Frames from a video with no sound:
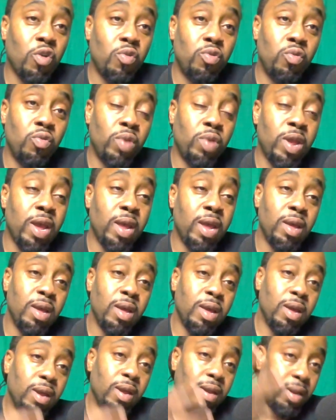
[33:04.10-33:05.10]
you that
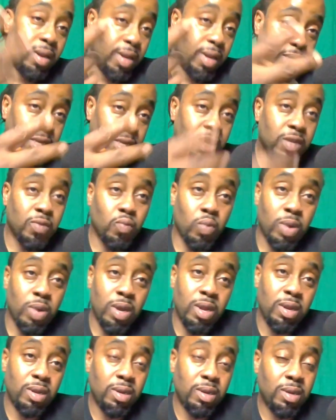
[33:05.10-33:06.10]
this is what
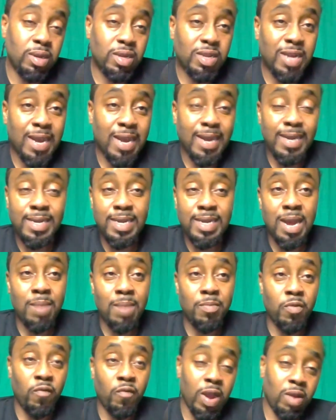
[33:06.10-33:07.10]
the second time
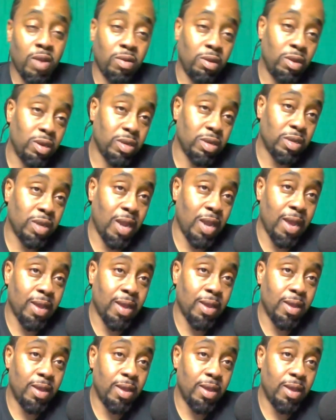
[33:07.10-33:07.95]
around looks like.